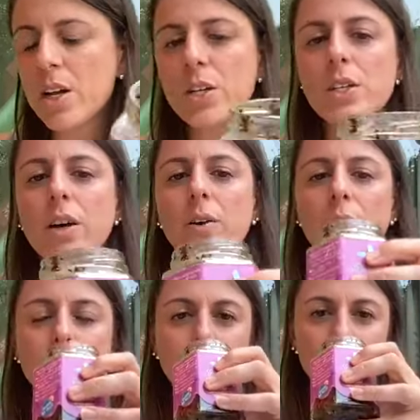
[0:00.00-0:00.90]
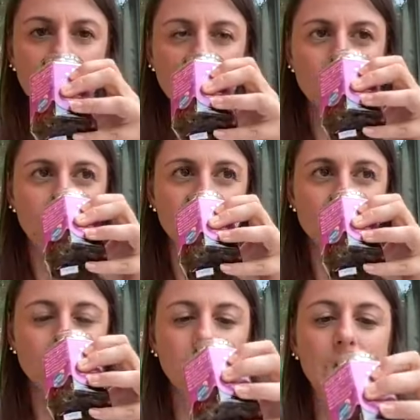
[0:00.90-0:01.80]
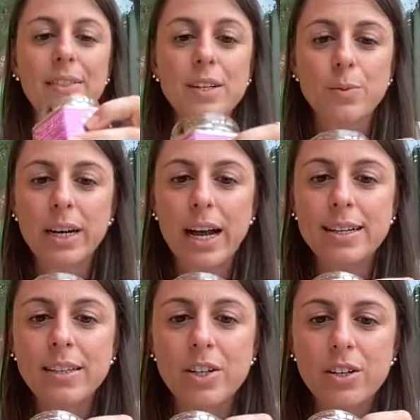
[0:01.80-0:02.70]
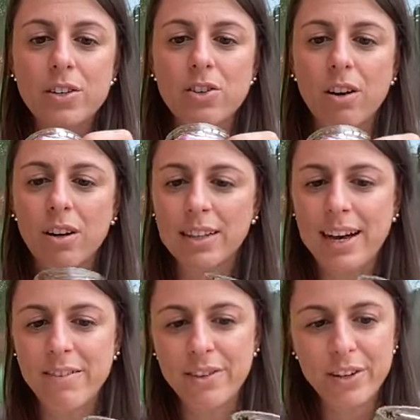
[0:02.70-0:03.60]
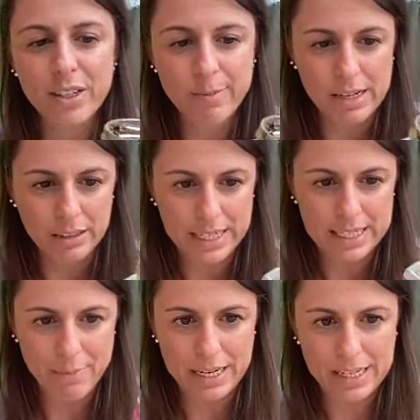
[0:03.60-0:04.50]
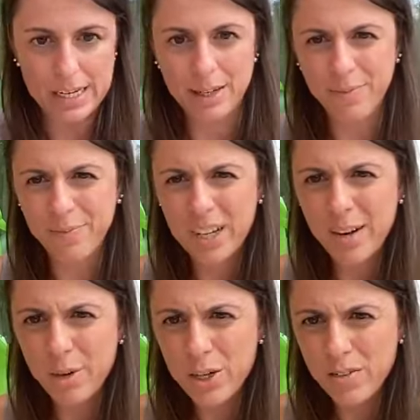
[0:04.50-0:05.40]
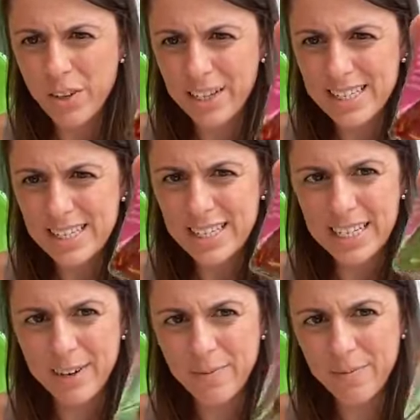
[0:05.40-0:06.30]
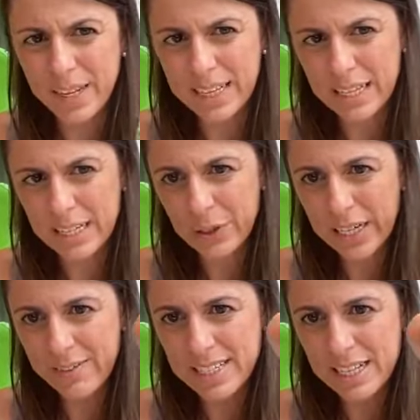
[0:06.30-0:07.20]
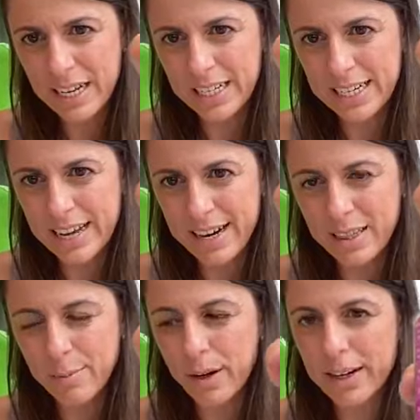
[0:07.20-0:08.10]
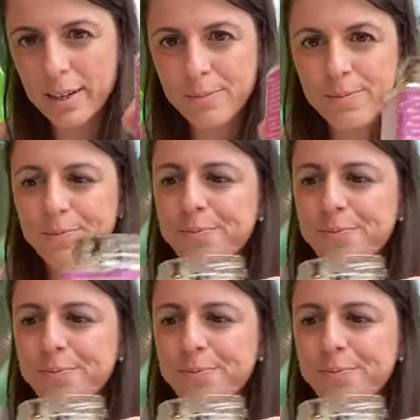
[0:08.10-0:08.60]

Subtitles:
So this one has such a strong lavender smell, it's amazing. And I'm not sure if you can see, you can even see the honey there at the bottom.